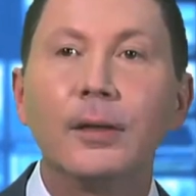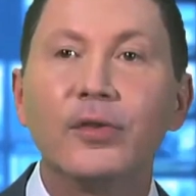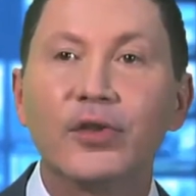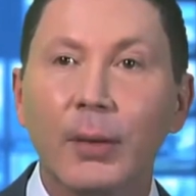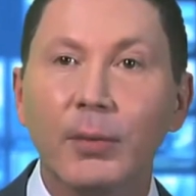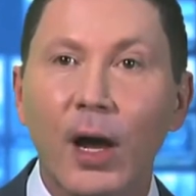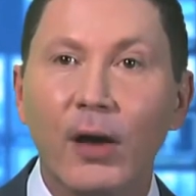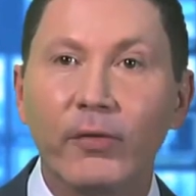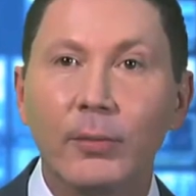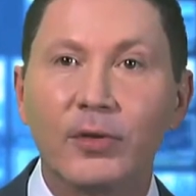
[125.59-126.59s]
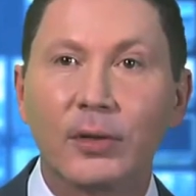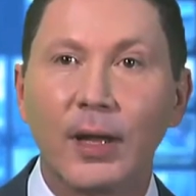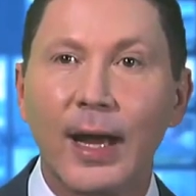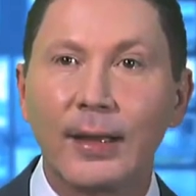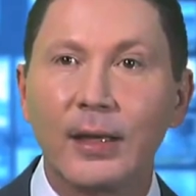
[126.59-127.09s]
Some law firms are
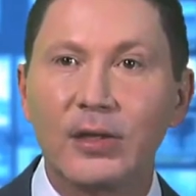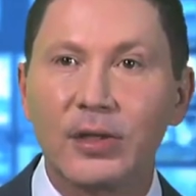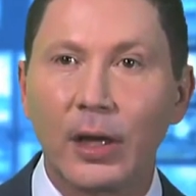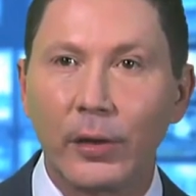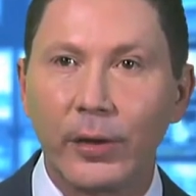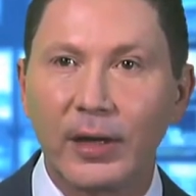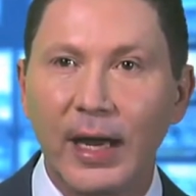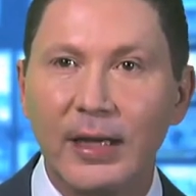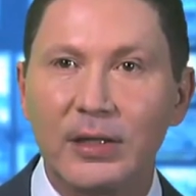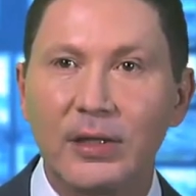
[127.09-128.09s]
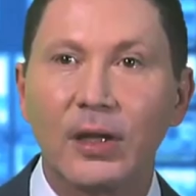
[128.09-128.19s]
likely to settle their cases